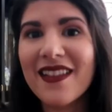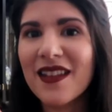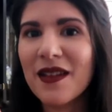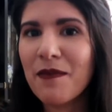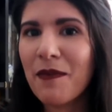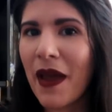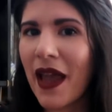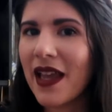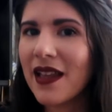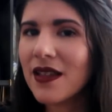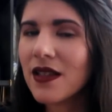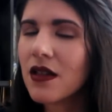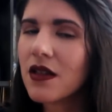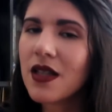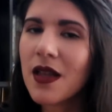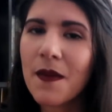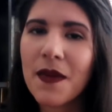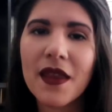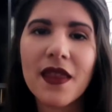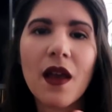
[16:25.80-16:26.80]
And the pins are
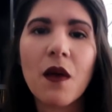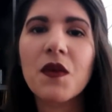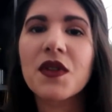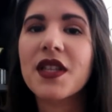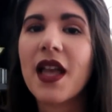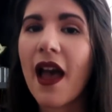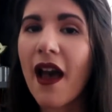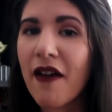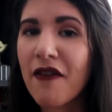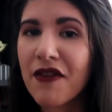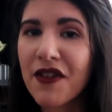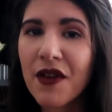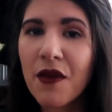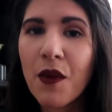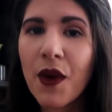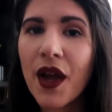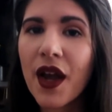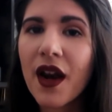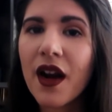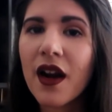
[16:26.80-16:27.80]
something that was
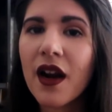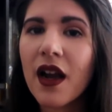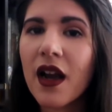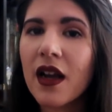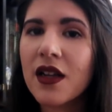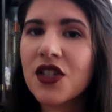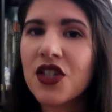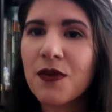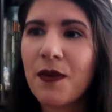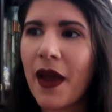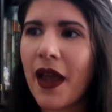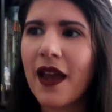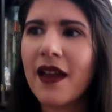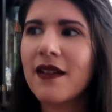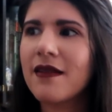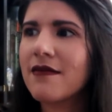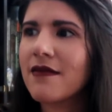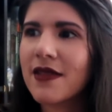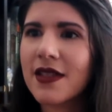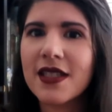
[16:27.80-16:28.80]
everywhere.
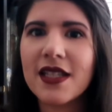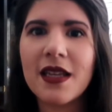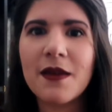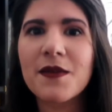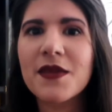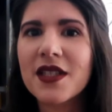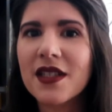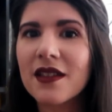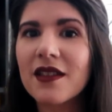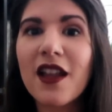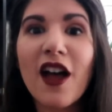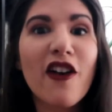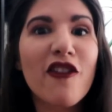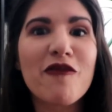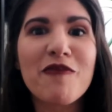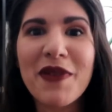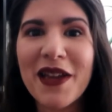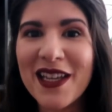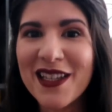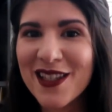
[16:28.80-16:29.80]
Japan seems to
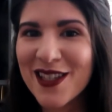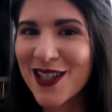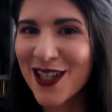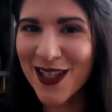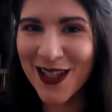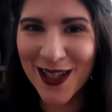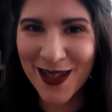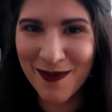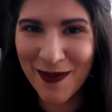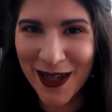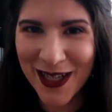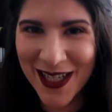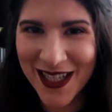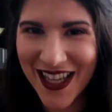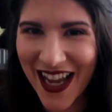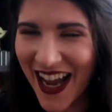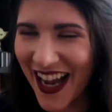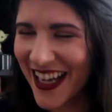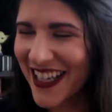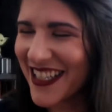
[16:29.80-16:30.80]
love pins just as much as
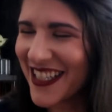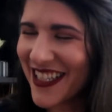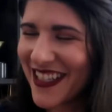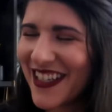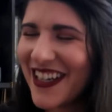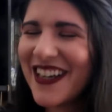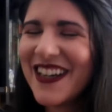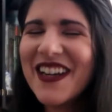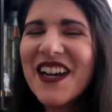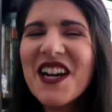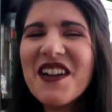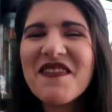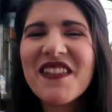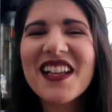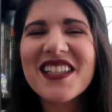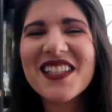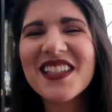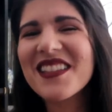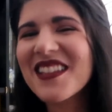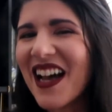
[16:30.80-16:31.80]
I do,
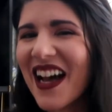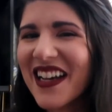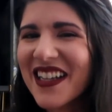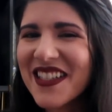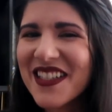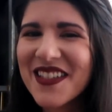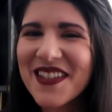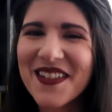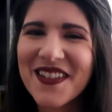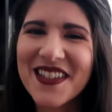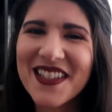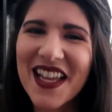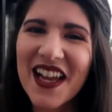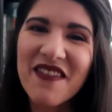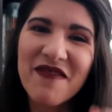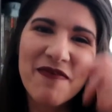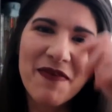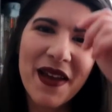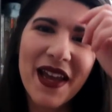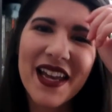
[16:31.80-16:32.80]
because a lot of stores
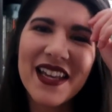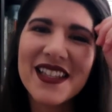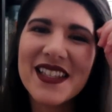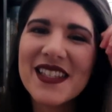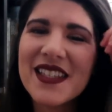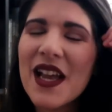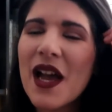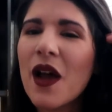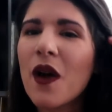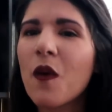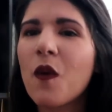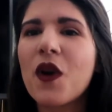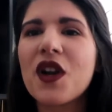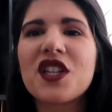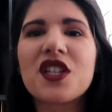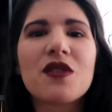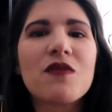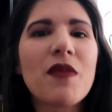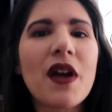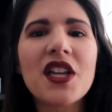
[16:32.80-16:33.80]
have pins,
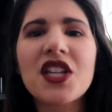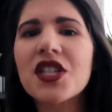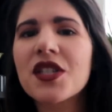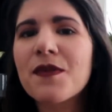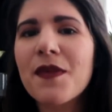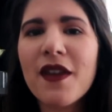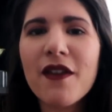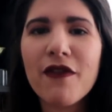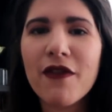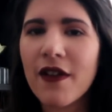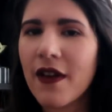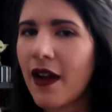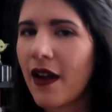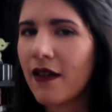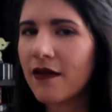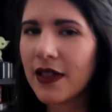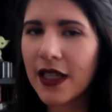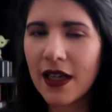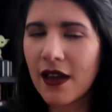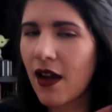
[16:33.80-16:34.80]
which might just be for
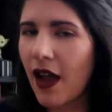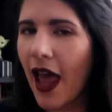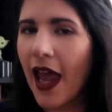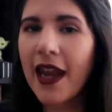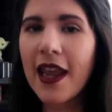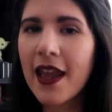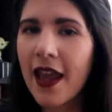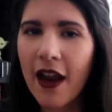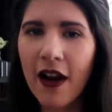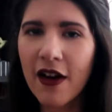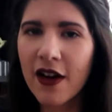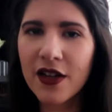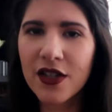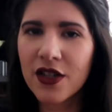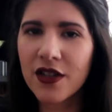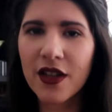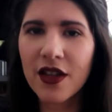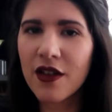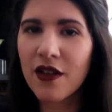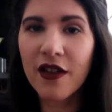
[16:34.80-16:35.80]
like any
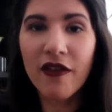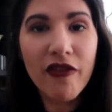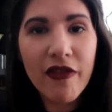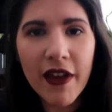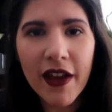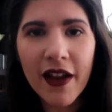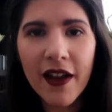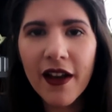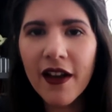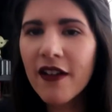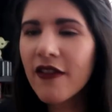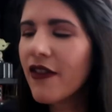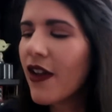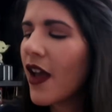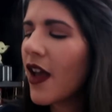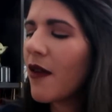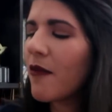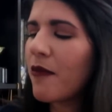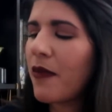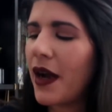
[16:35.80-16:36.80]
character that you could think of,
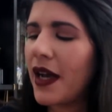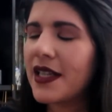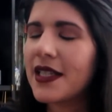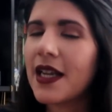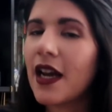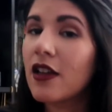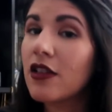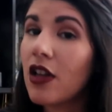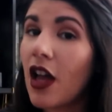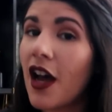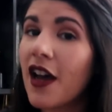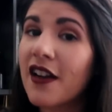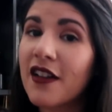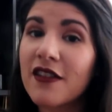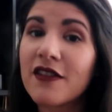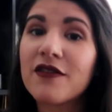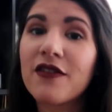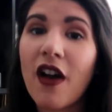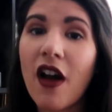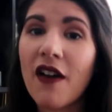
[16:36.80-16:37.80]
but a lot
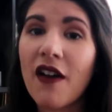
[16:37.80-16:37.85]
of